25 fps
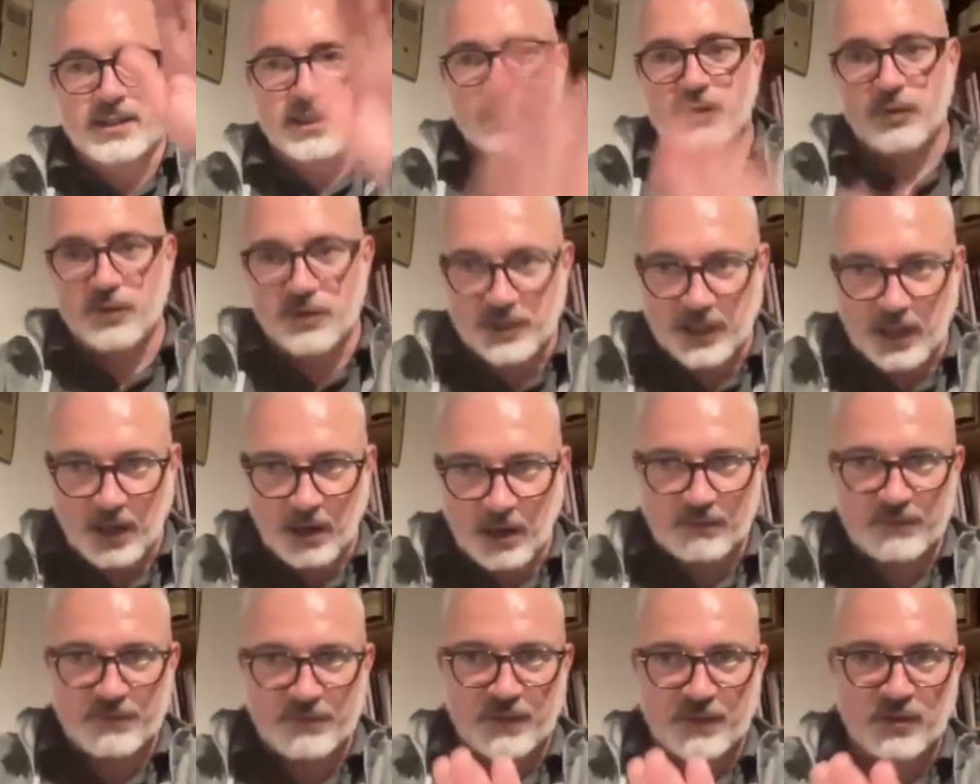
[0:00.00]
at the
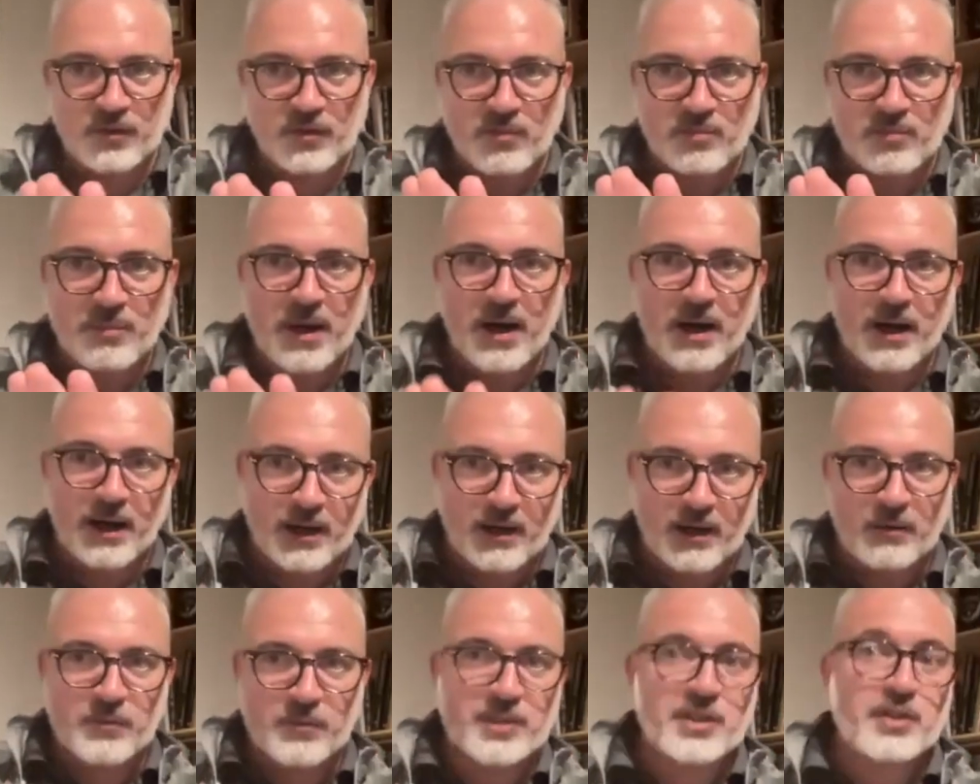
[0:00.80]
south, and the
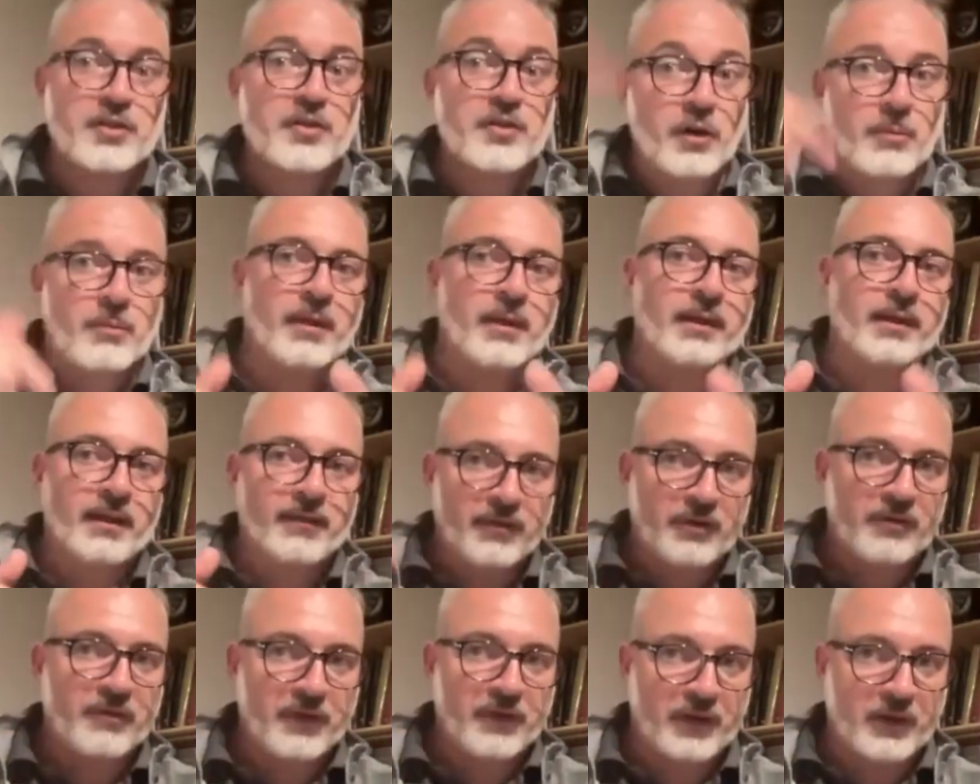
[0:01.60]
Bas-Rhin, which is normally,
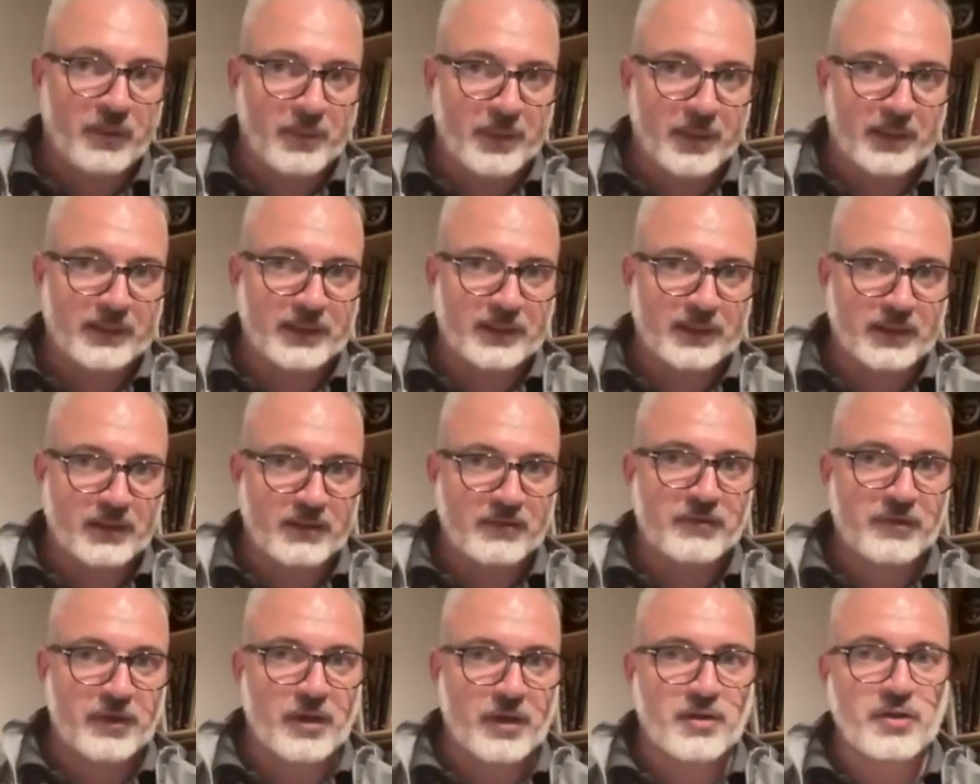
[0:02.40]
if you think about it in
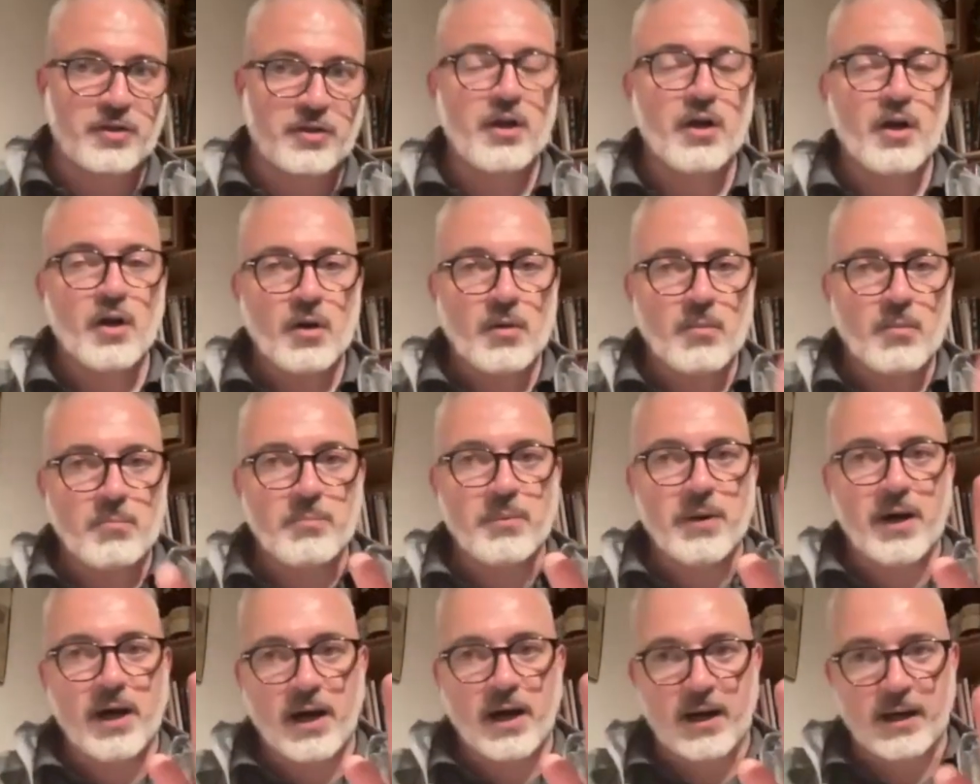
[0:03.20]
French,
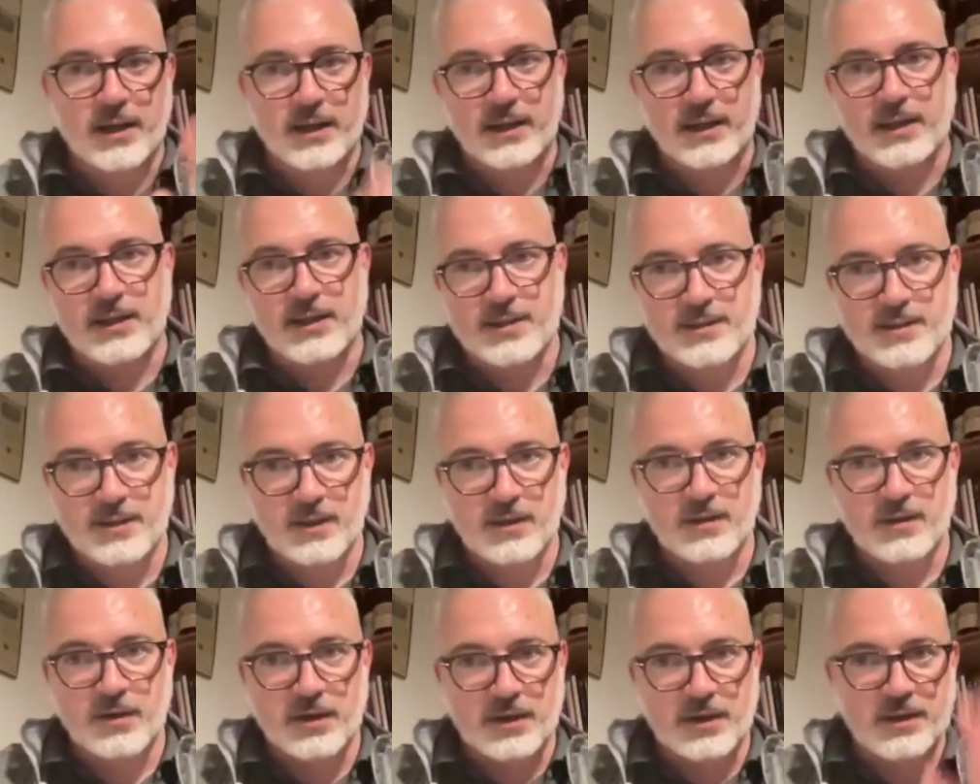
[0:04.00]
Bas is
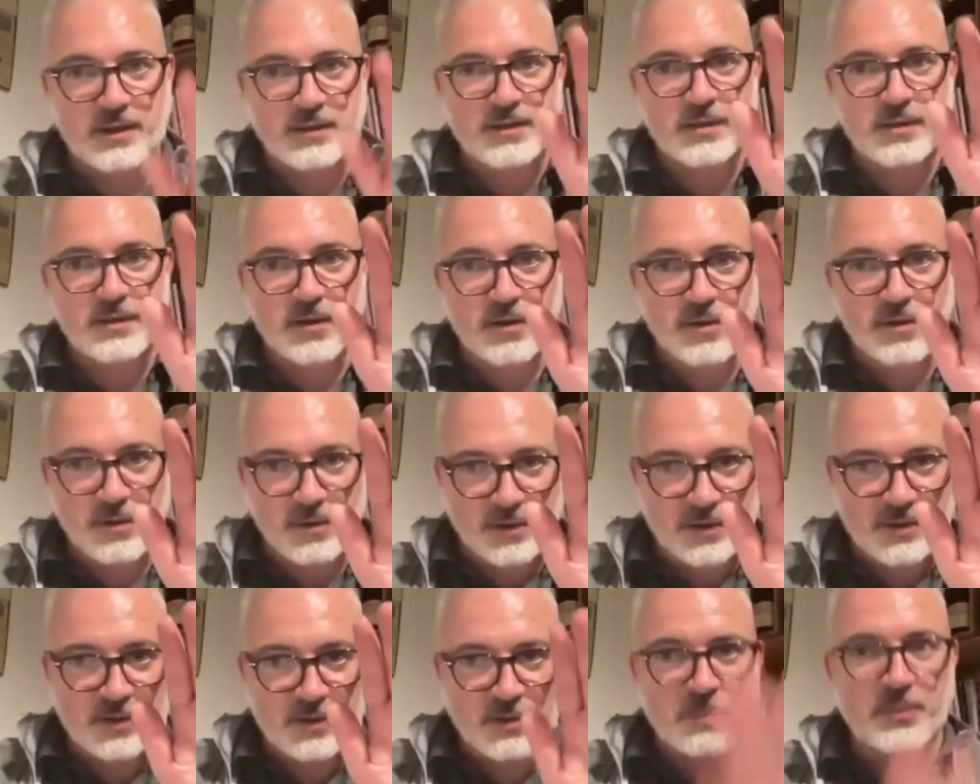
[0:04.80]

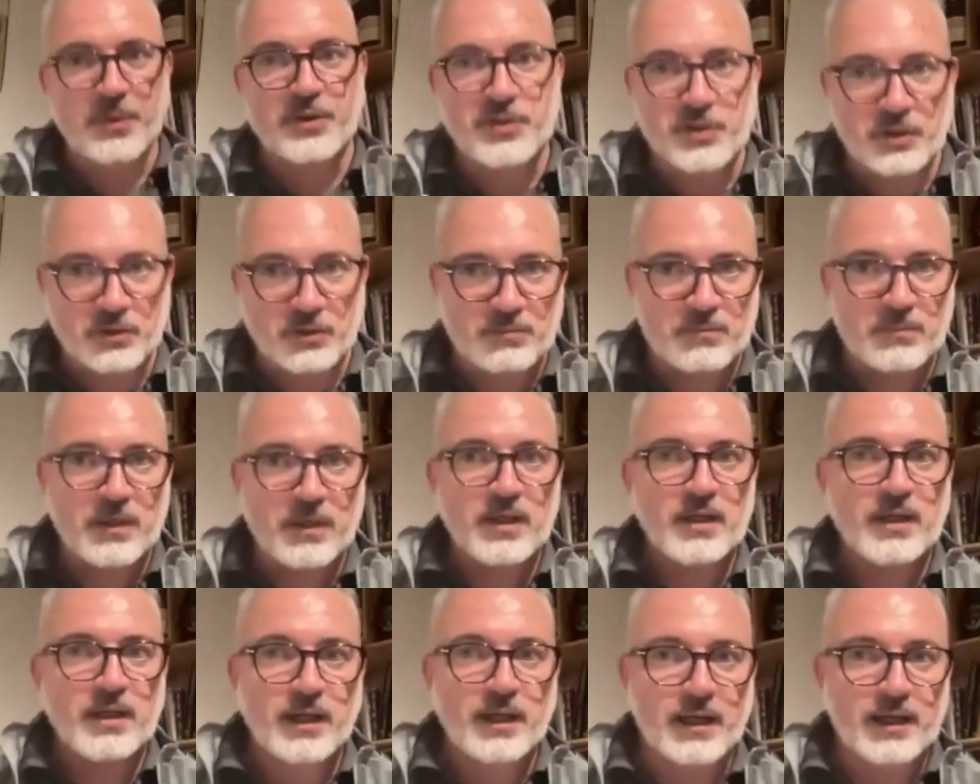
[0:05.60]
the bottom
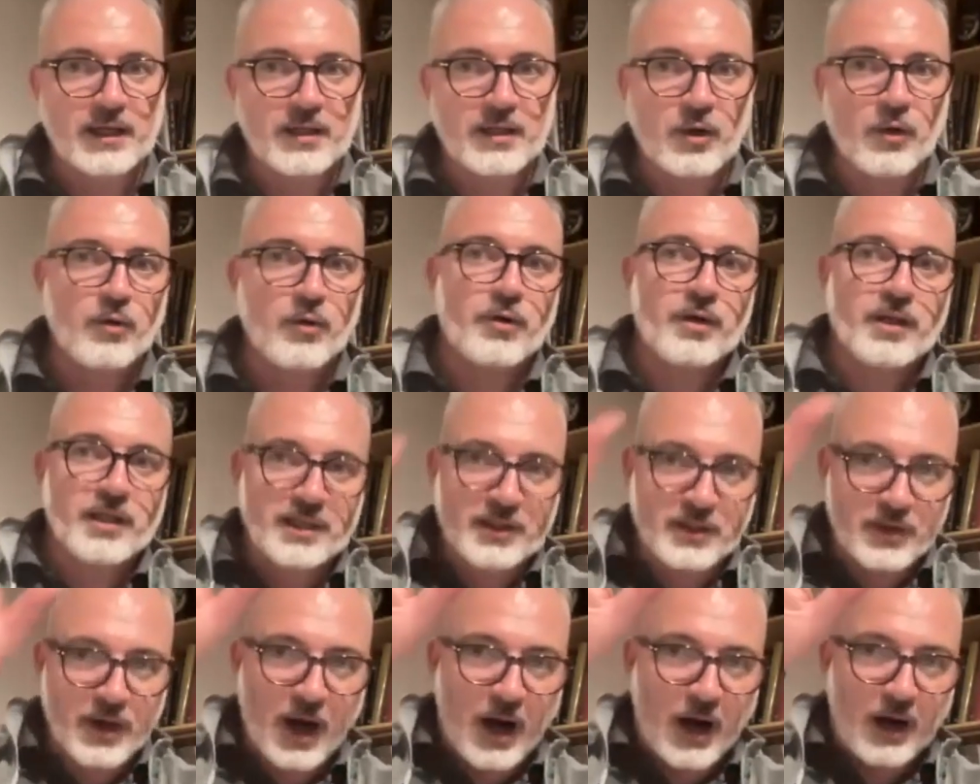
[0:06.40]
and Haut is
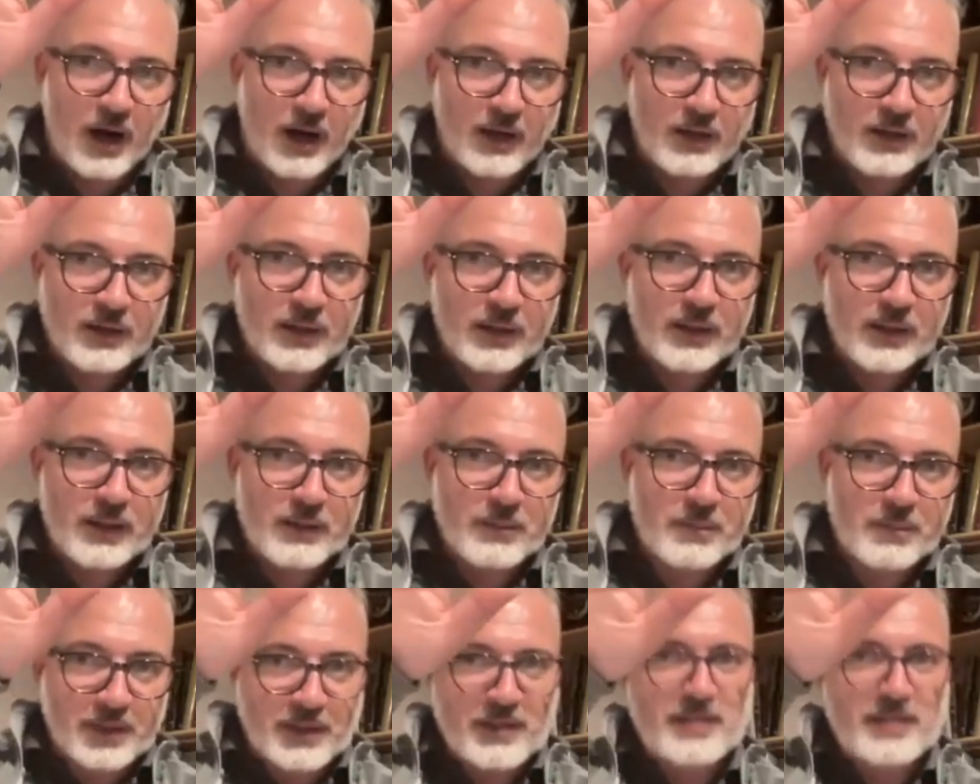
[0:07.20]
the high. But